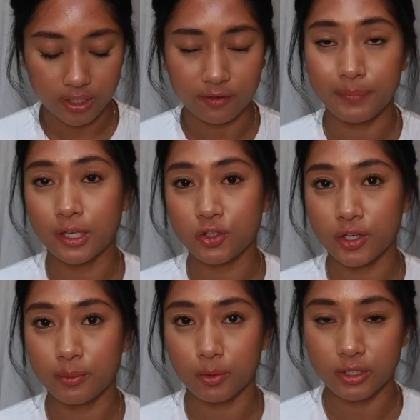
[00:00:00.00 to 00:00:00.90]
kind of
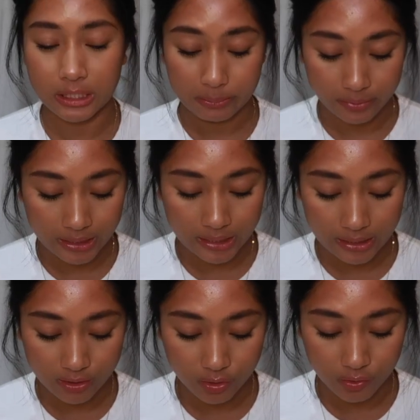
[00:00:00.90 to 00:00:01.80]
penetrate more
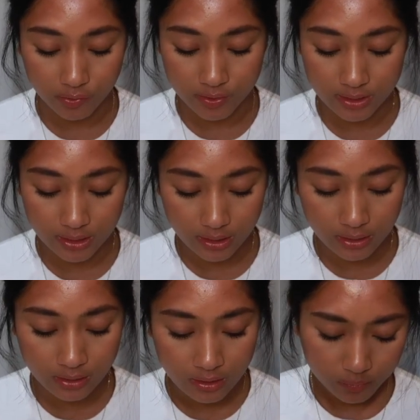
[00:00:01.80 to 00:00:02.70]
deeply into your
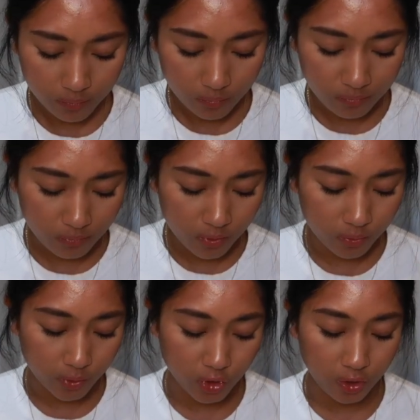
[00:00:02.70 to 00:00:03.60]
skin,
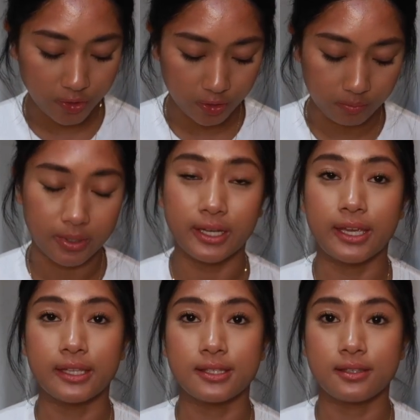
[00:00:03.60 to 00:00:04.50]
which also
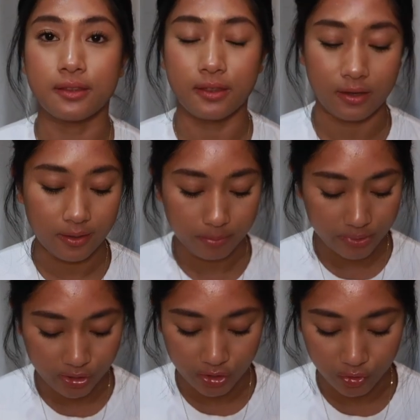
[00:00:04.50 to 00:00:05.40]
mitigates the
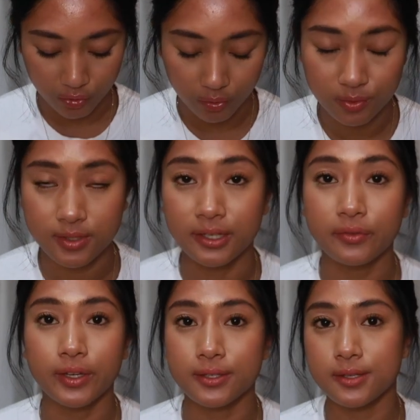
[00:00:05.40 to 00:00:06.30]
potential side
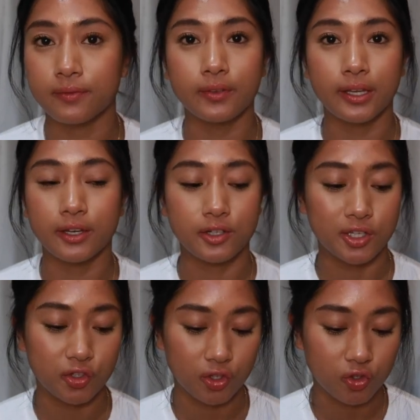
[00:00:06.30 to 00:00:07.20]
effects of like
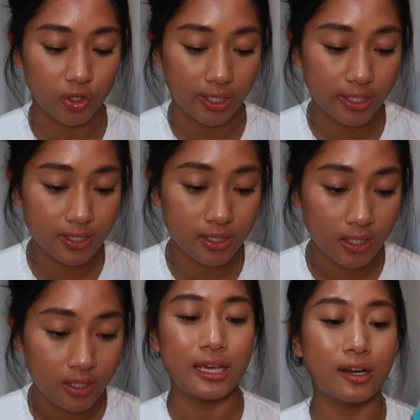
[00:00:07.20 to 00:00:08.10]
irritation and dryness.
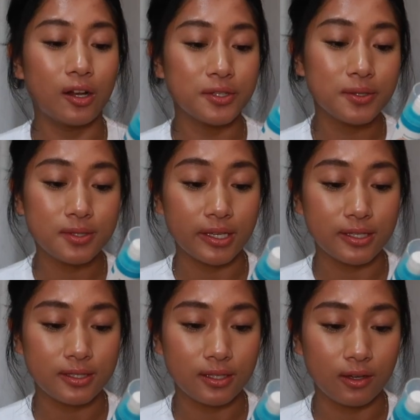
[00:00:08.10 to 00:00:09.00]
Now it also
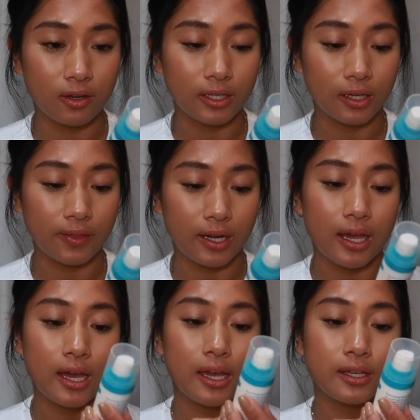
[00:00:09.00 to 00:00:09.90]
says on here that it
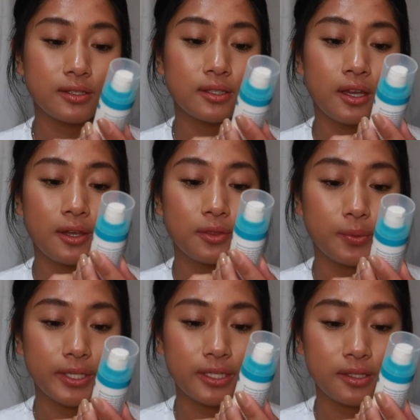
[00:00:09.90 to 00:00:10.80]
has
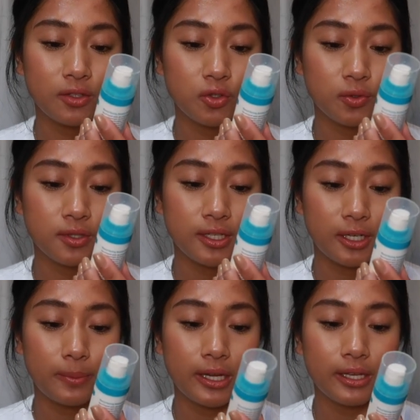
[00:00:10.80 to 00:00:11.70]
3 essential
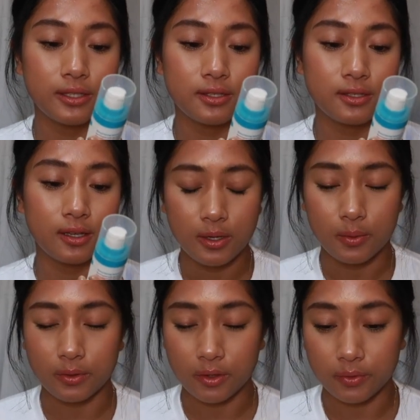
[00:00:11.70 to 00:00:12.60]
ceramides.
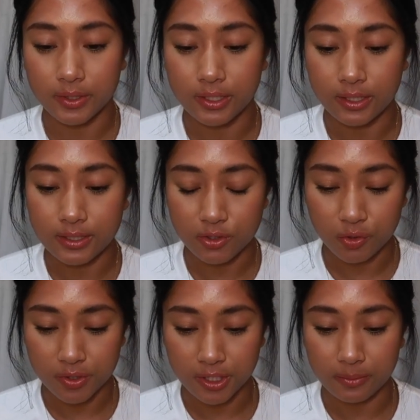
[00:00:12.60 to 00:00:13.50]
With the 3
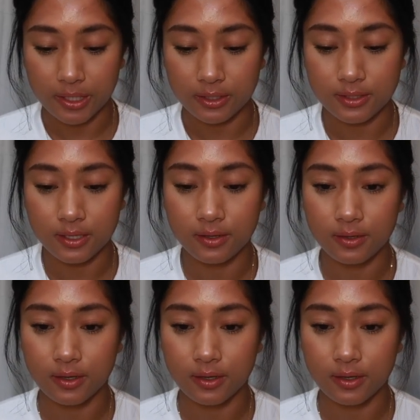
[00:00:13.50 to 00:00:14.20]
essential ceramides,